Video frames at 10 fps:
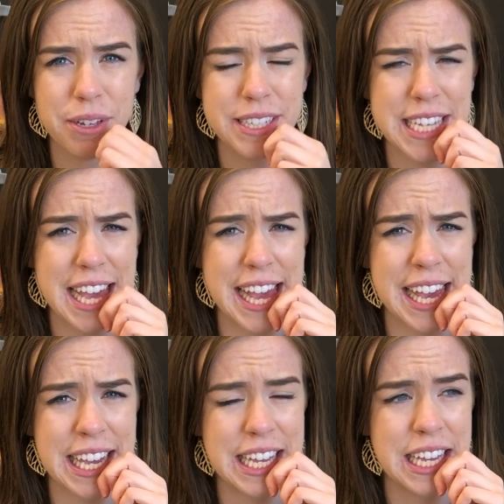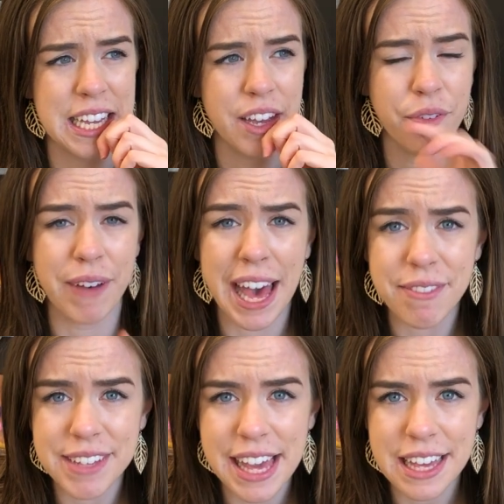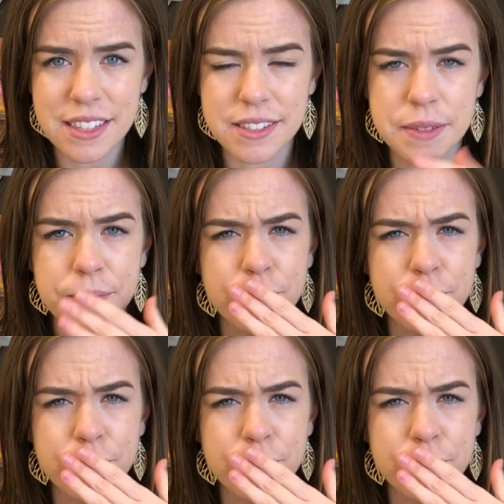will take 5 days?